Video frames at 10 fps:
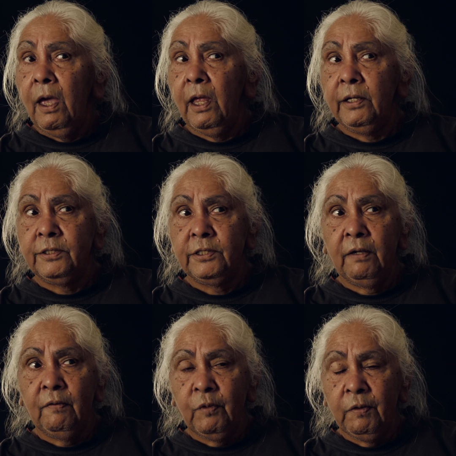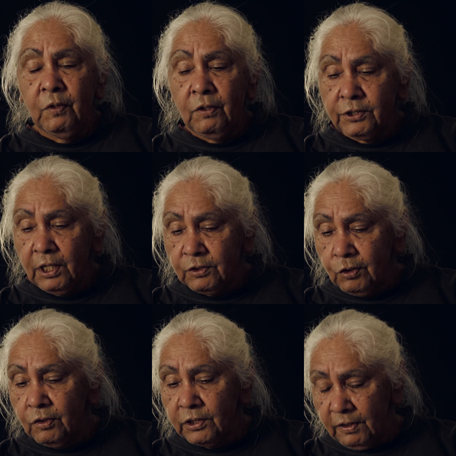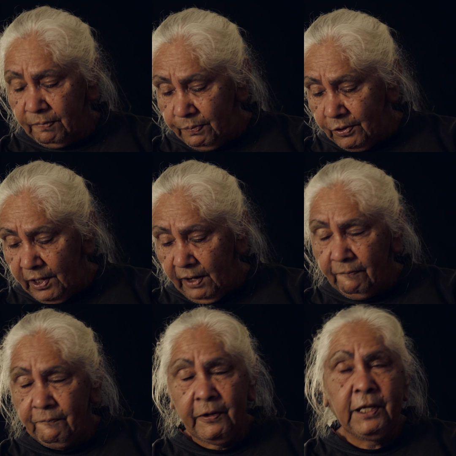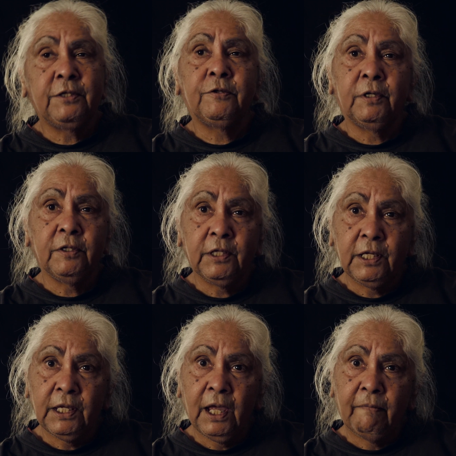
And so we were also taught to put our feet through the,